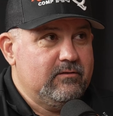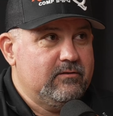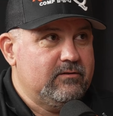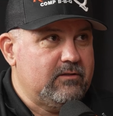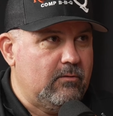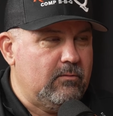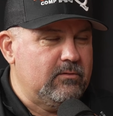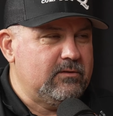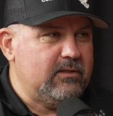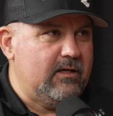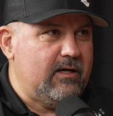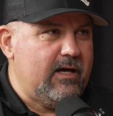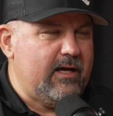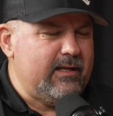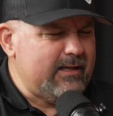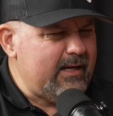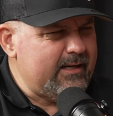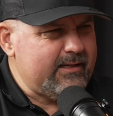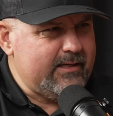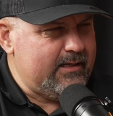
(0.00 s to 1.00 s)
So it's a,
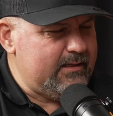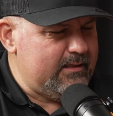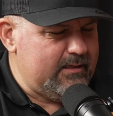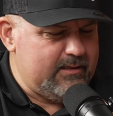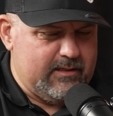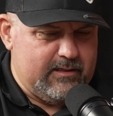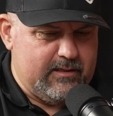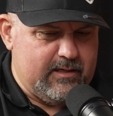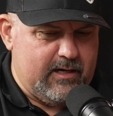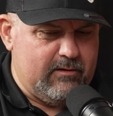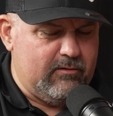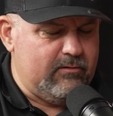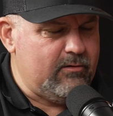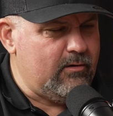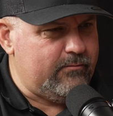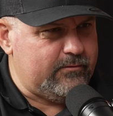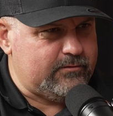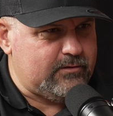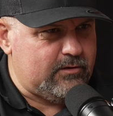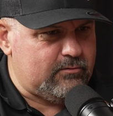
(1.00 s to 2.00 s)
I, I, I don't know
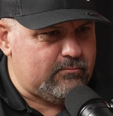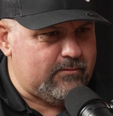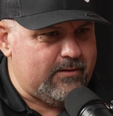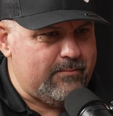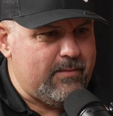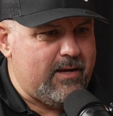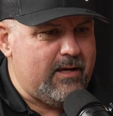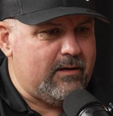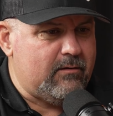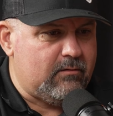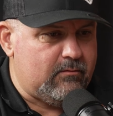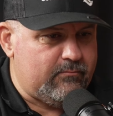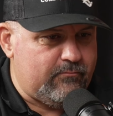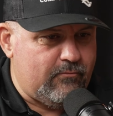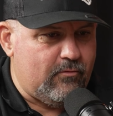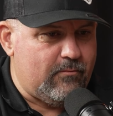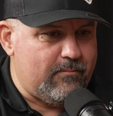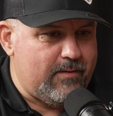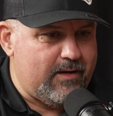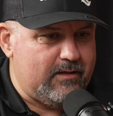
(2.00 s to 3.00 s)
if it's a three-man or a
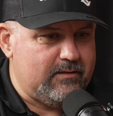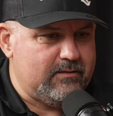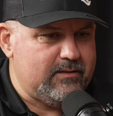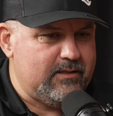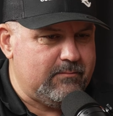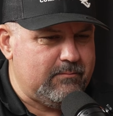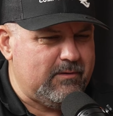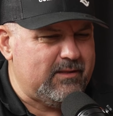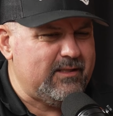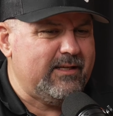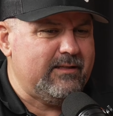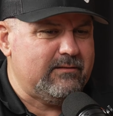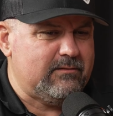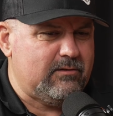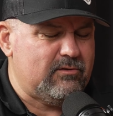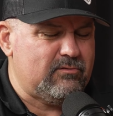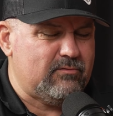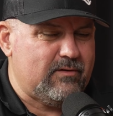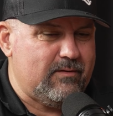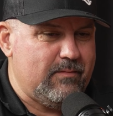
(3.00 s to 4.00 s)
four-man team. I think it's
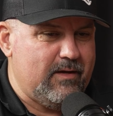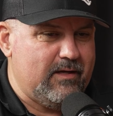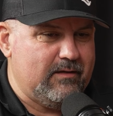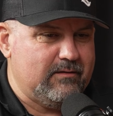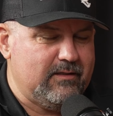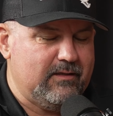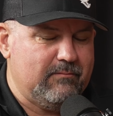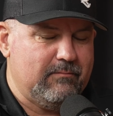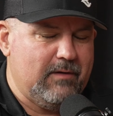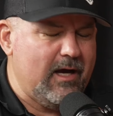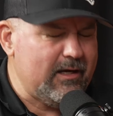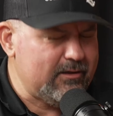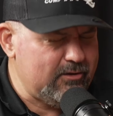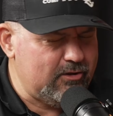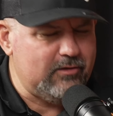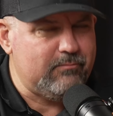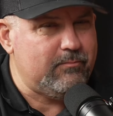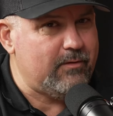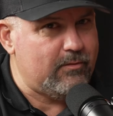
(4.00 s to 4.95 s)
a three-man team. I could